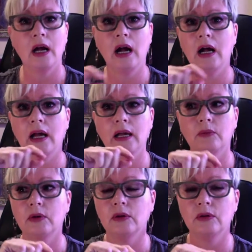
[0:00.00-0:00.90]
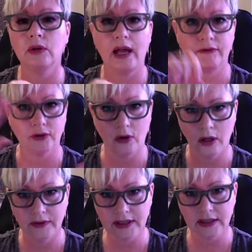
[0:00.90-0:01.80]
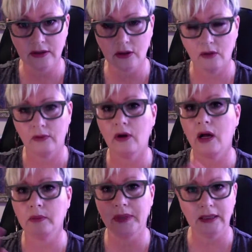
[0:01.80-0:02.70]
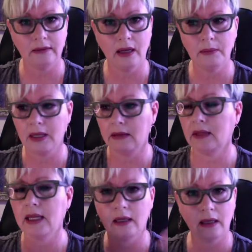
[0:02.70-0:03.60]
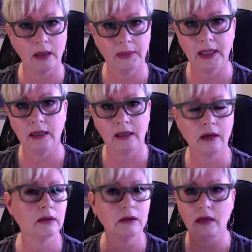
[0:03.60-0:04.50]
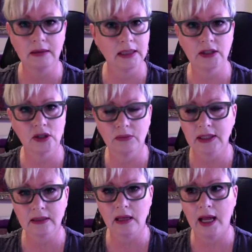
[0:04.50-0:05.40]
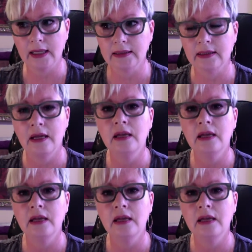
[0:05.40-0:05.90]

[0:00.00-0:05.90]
I will, after all this is over, I'll meet them and they can come in and I'll teach them this class.